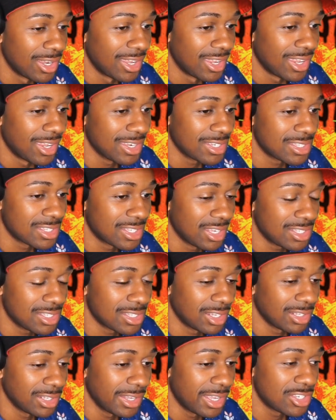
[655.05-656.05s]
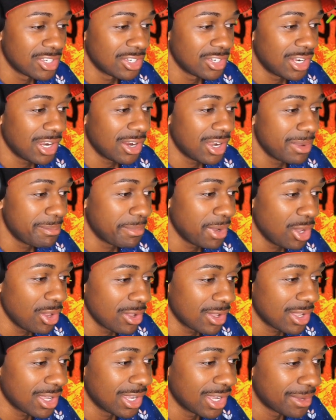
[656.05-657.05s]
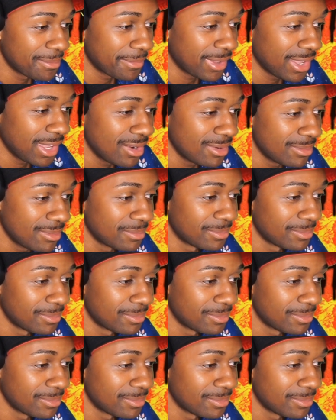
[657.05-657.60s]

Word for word: That's, that's the legendary bowl cut, man.